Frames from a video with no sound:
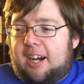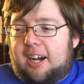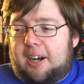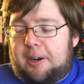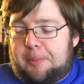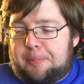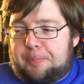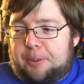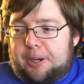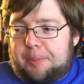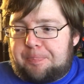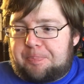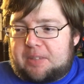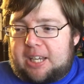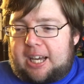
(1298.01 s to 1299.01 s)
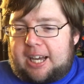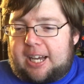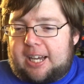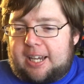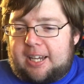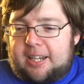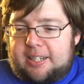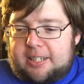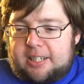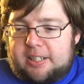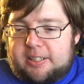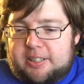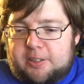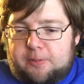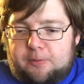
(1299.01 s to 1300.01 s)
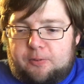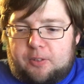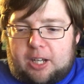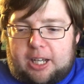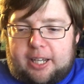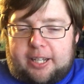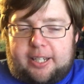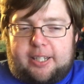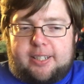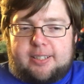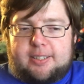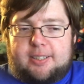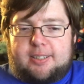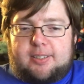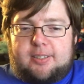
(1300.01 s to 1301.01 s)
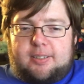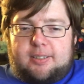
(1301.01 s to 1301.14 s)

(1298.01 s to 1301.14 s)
But I need to find